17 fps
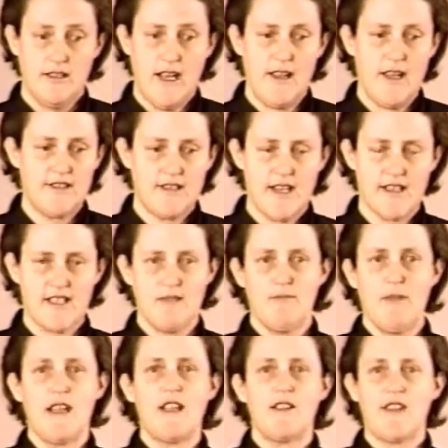Now, that
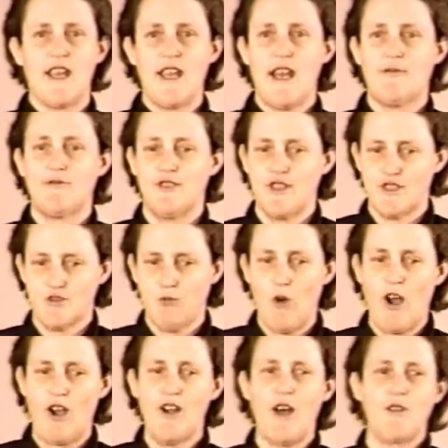doesn't mean that they have to just
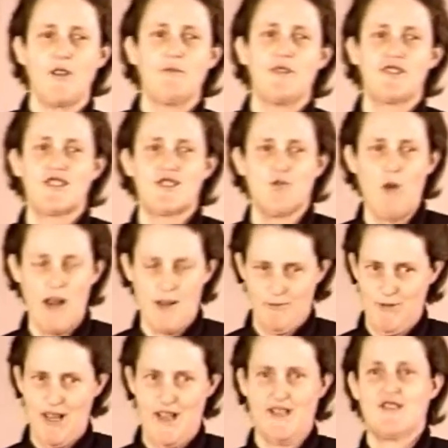wear nothing but
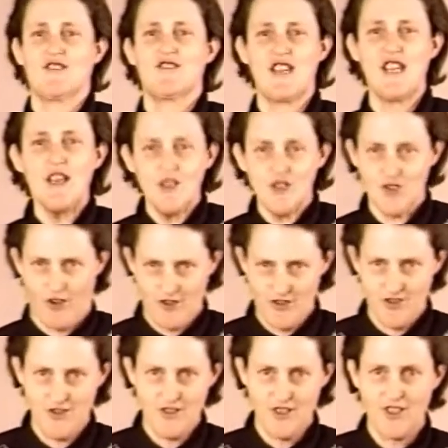sweatpants and
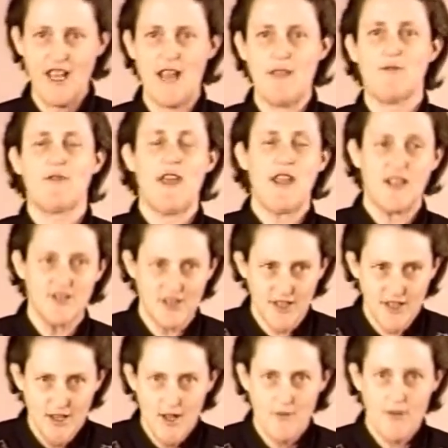t-shirts. You can get things
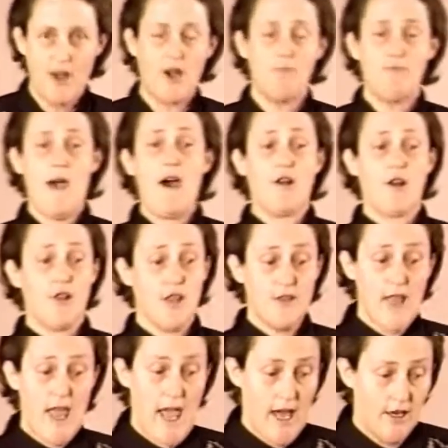that are better
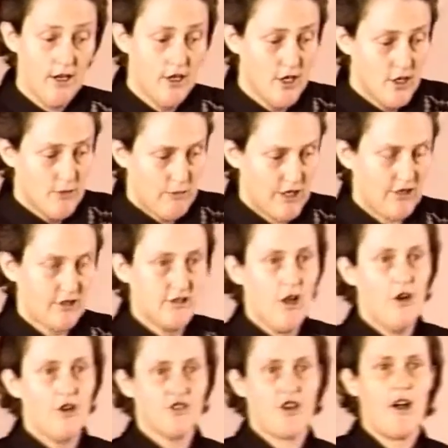than that. But
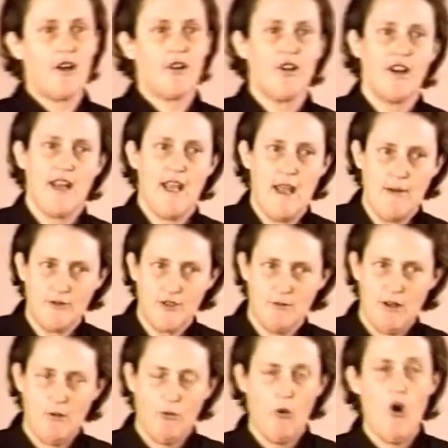clothes are going to have
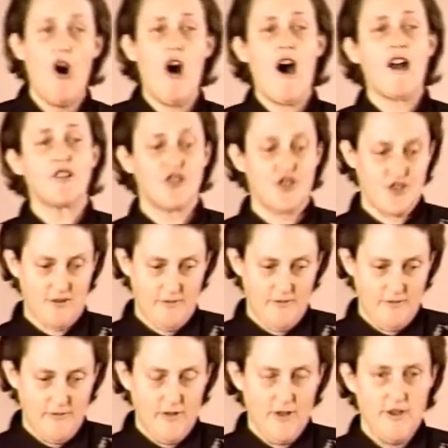to be washed
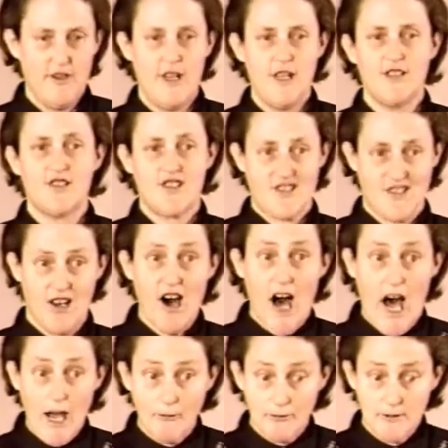and
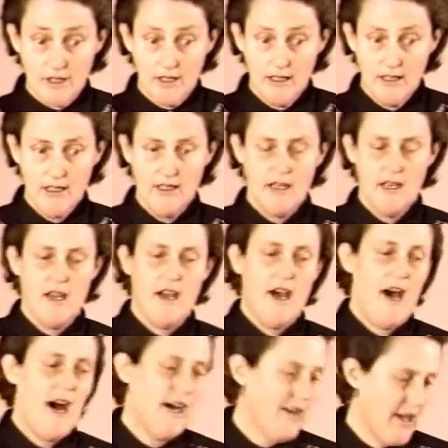soft.
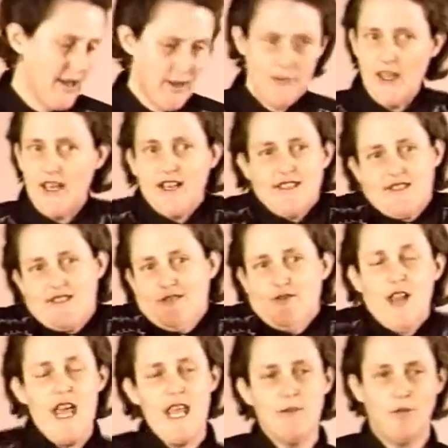Another thing is
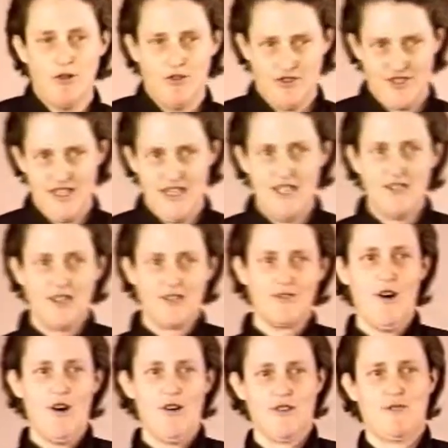labels in the
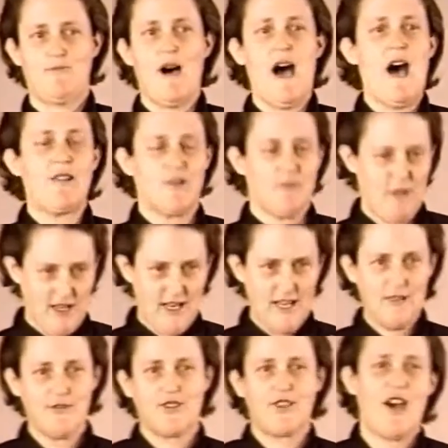clothes bother me.
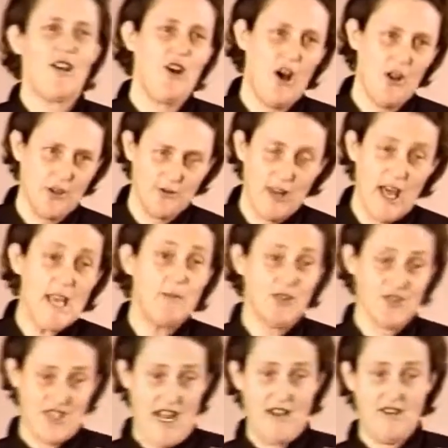I have to cut all the
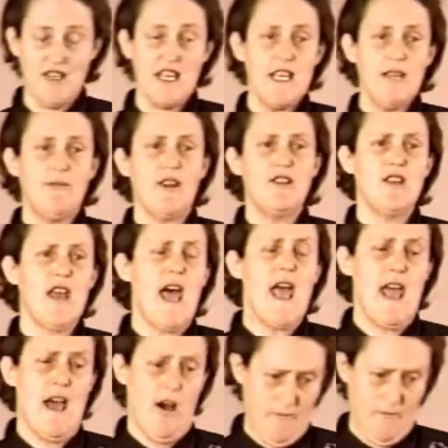labels out, even
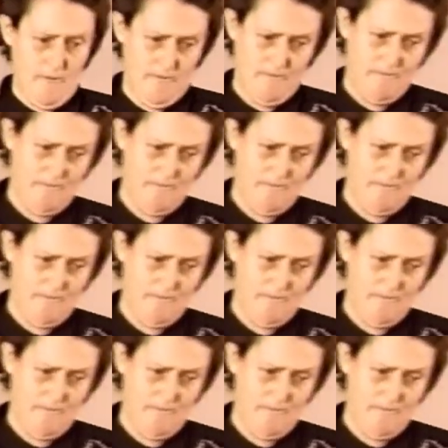now.